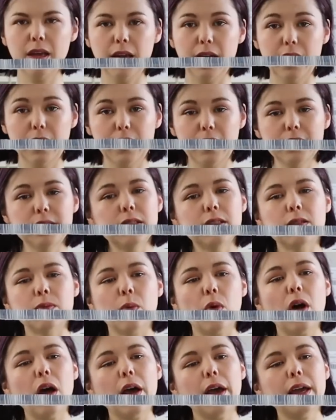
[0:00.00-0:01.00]
And this is
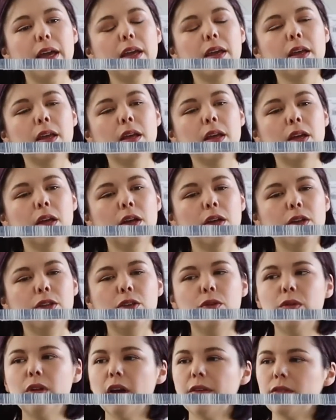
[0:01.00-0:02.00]
why
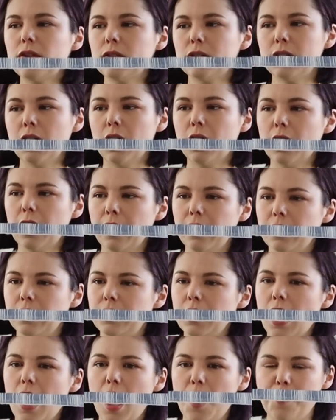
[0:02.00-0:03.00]
you never start at the
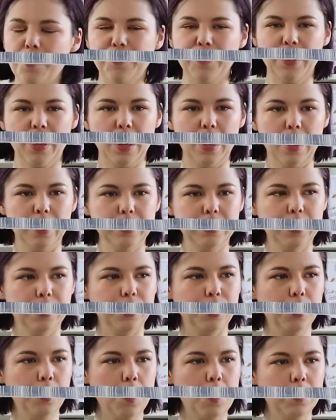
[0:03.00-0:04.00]
top of a cut.
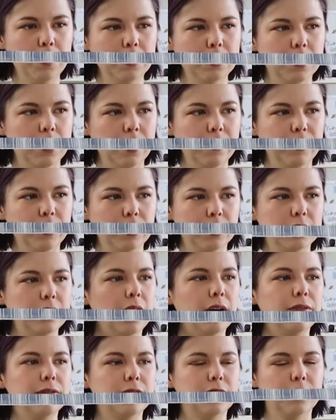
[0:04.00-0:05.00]
You always give
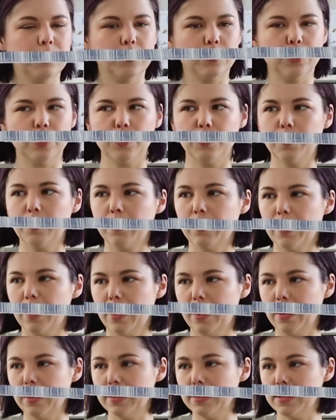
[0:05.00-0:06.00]
yourself some room.
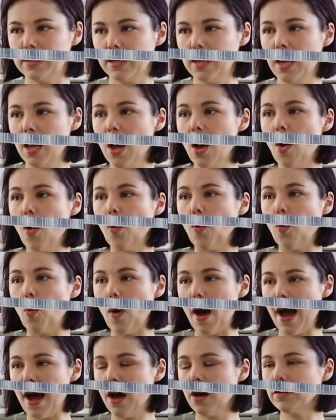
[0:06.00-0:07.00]
And
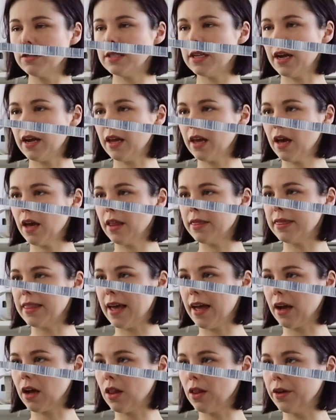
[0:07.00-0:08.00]
wow, did I cut
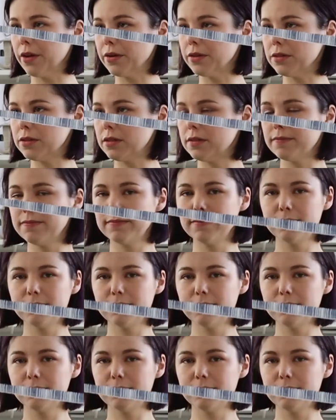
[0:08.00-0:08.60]
that close.